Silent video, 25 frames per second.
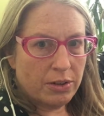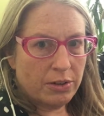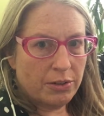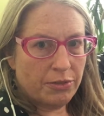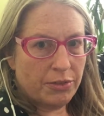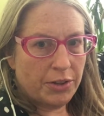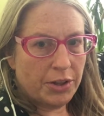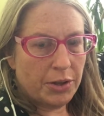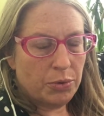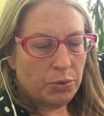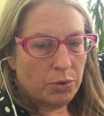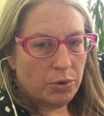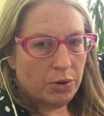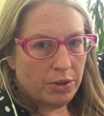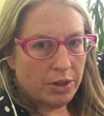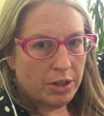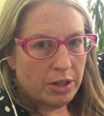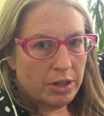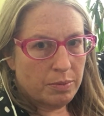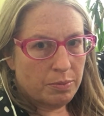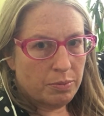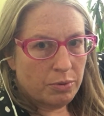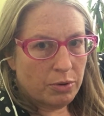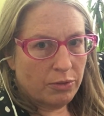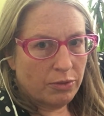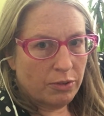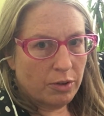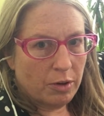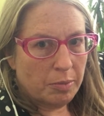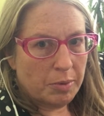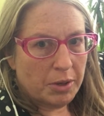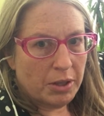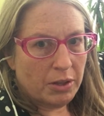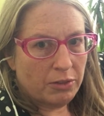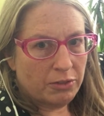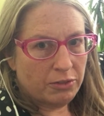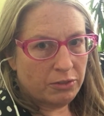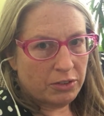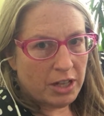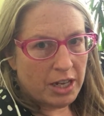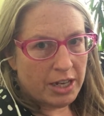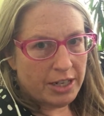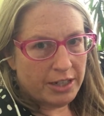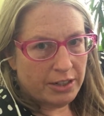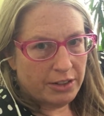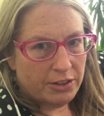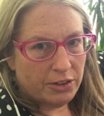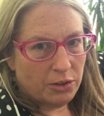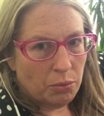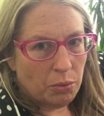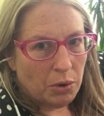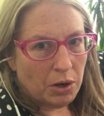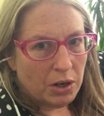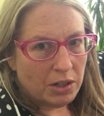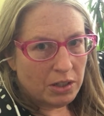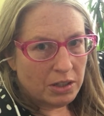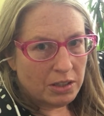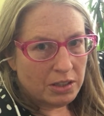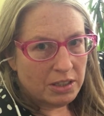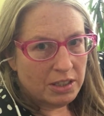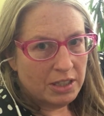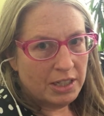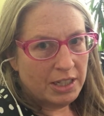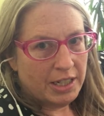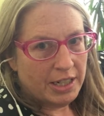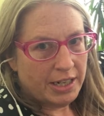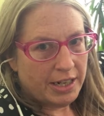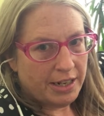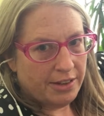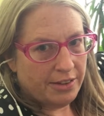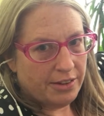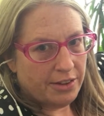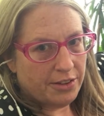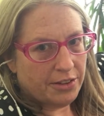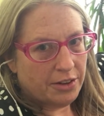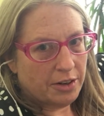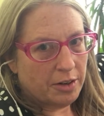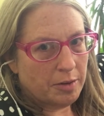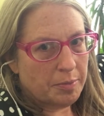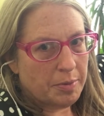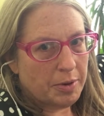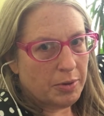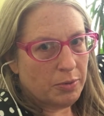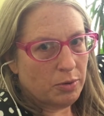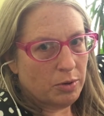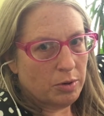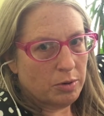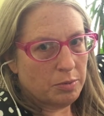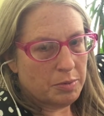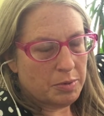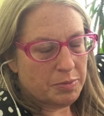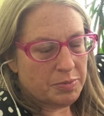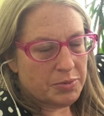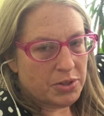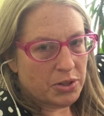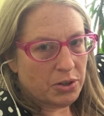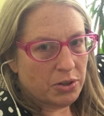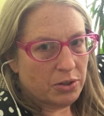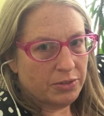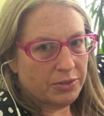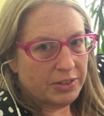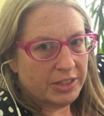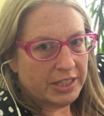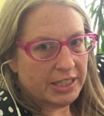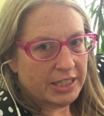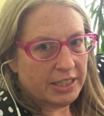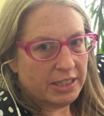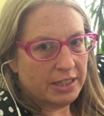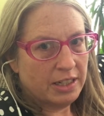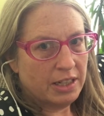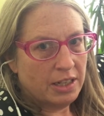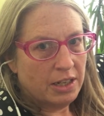If you were the proverbial fly on the wall in the therapy room observing,